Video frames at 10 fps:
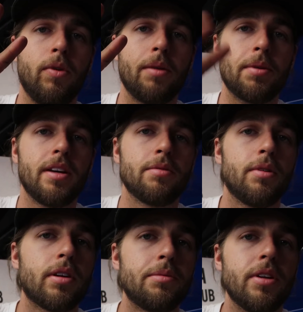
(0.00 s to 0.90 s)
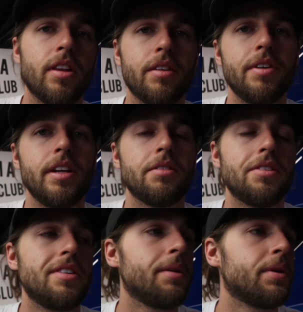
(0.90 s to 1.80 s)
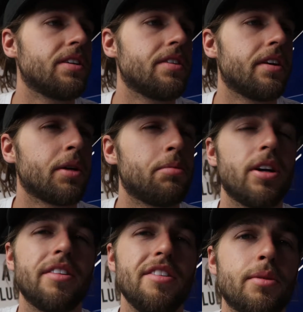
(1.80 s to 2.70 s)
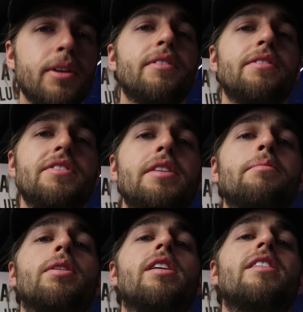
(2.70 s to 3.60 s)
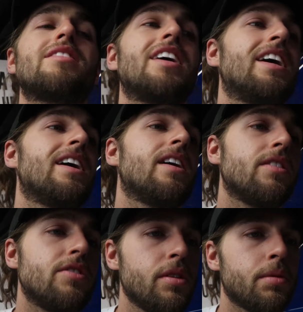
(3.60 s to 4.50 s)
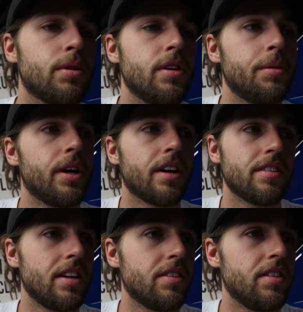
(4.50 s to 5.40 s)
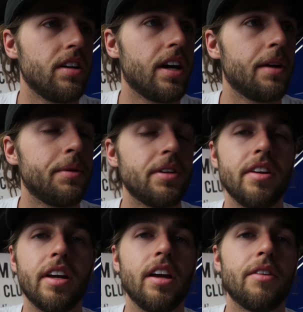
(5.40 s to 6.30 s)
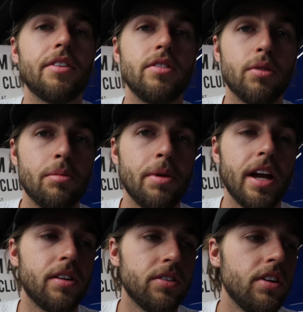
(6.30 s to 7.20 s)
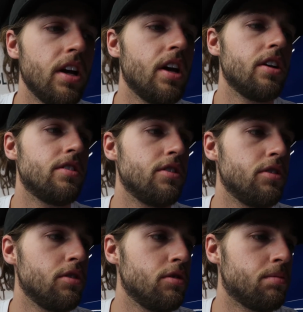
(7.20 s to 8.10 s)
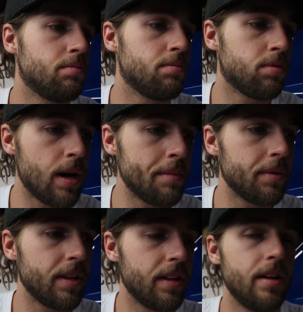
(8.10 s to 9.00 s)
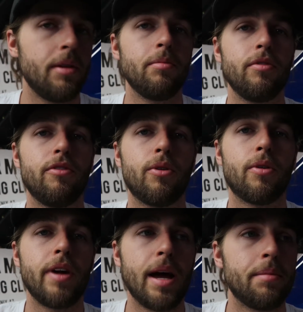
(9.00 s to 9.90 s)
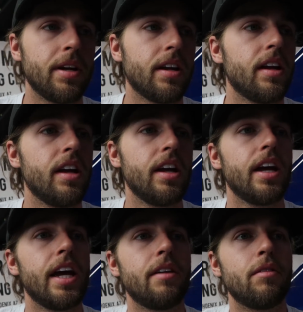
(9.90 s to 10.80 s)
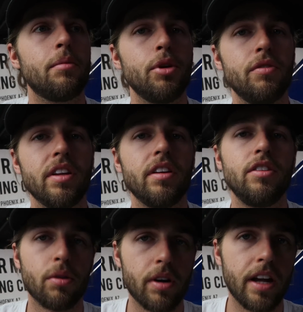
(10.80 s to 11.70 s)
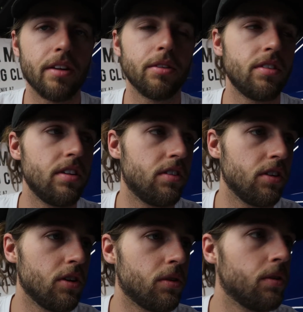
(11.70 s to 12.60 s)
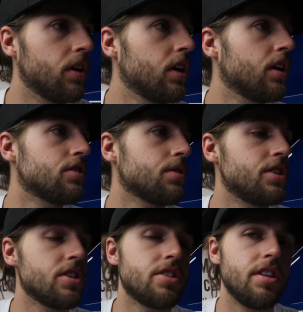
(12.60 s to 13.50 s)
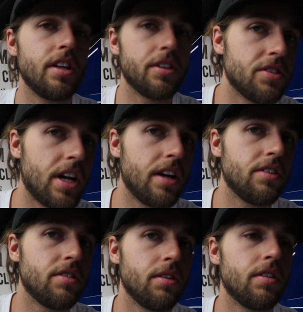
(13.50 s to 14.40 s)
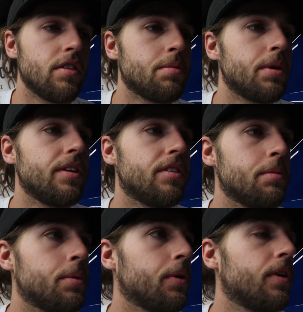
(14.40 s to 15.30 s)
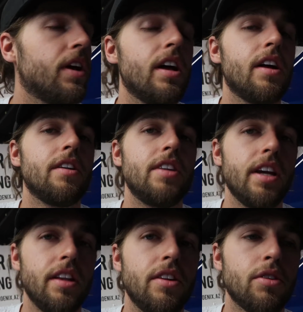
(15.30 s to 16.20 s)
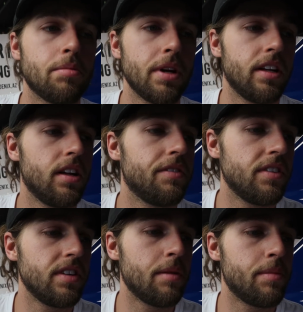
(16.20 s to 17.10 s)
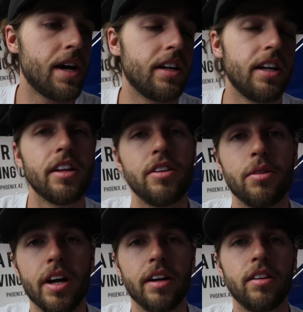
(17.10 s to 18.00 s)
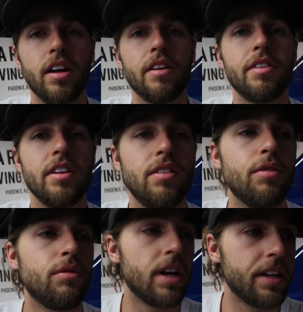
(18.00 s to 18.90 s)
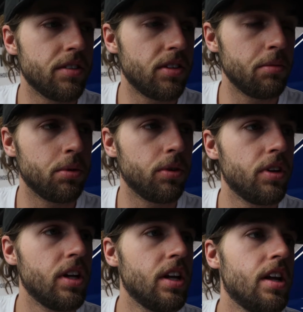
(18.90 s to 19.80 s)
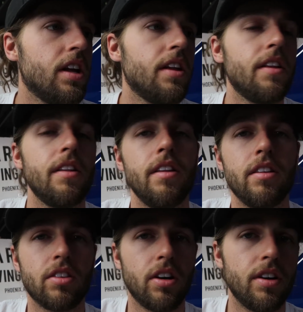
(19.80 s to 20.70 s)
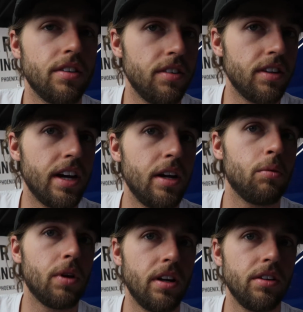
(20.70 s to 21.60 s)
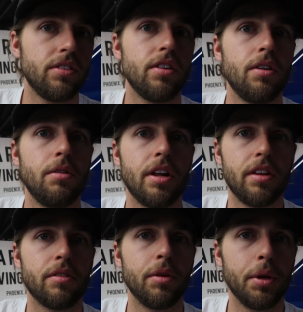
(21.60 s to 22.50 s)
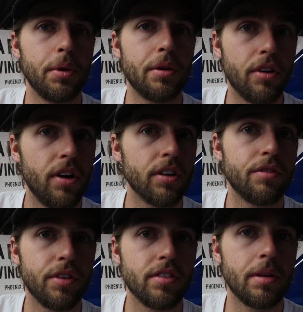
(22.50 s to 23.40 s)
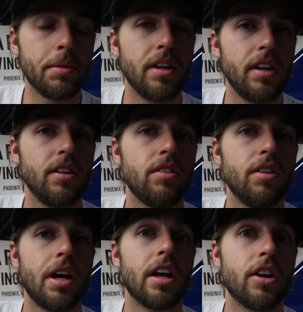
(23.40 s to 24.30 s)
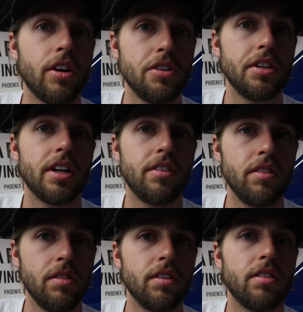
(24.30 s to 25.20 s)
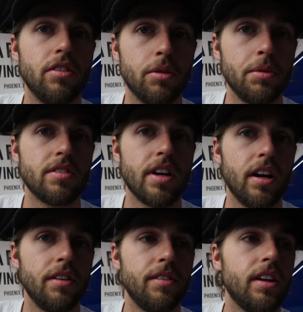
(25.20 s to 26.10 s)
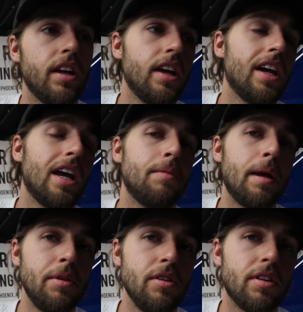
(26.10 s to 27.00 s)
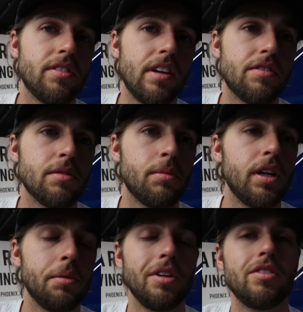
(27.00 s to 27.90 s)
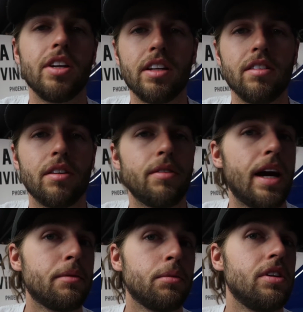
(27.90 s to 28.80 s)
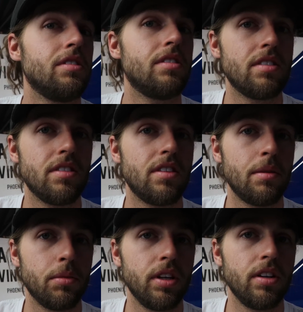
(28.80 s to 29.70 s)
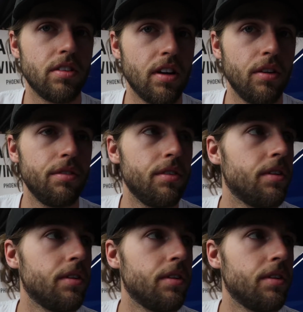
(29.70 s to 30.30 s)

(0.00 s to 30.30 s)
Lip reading: What up guys, welcome to another video. Today we are tearing apart the 2015 Plus Subaru WRX STI, and we are taking off the door panels to prep them for wrapping, and removing the door handles is the goal. So I just did the other side, so this is pretty simple. Taking the door panel off isn't that bad, and getting the door handle off is rather simple. This car is designed well, so nothing really went wrong the first time I did it. So I encourage you guys to do this and don't be scared of it. And maybe you can save some money when you take it to get wrapped when you disassemble it yourself.